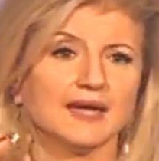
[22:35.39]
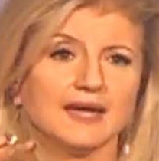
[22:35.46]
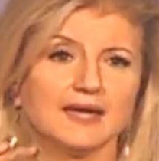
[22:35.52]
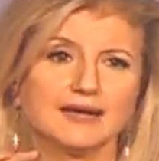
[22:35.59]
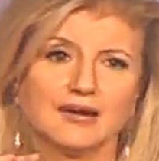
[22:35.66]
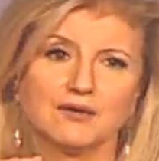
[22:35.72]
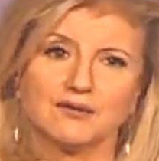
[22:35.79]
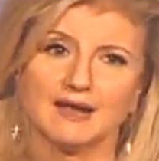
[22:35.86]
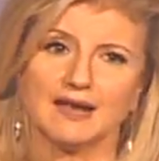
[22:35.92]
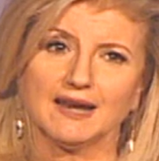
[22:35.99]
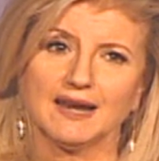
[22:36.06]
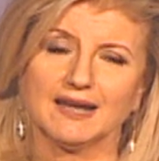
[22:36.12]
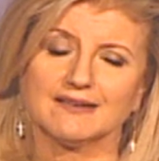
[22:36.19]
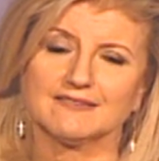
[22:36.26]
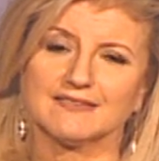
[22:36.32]
and I
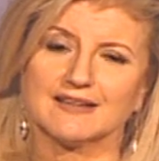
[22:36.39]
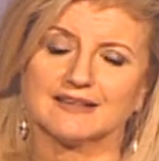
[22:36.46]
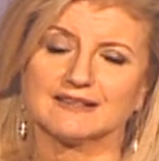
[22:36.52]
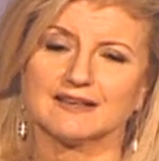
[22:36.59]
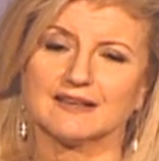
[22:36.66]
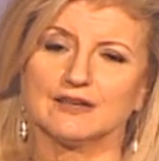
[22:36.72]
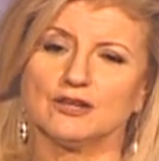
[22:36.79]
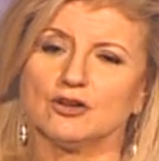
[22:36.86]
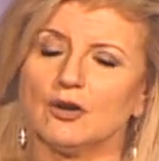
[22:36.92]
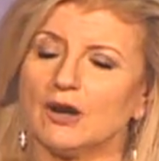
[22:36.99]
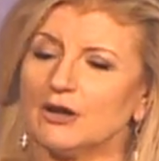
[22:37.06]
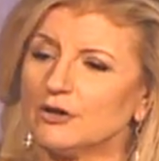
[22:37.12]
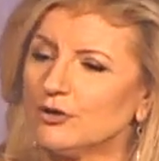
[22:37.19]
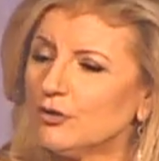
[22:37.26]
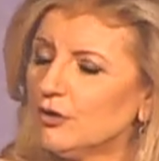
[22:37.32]
realized that,
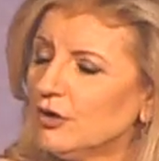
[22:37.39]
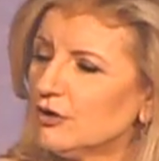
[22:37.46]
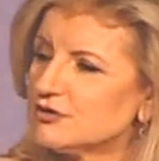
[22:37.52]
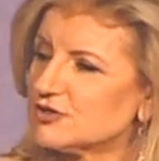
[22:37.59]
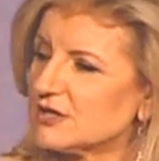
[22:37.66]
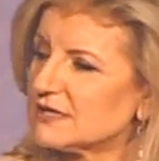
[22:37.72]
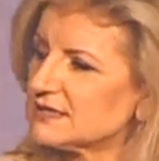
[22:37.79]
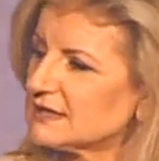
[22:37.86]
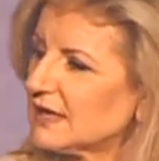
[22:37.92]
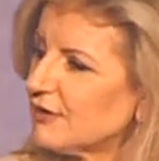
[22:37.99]
our eulogies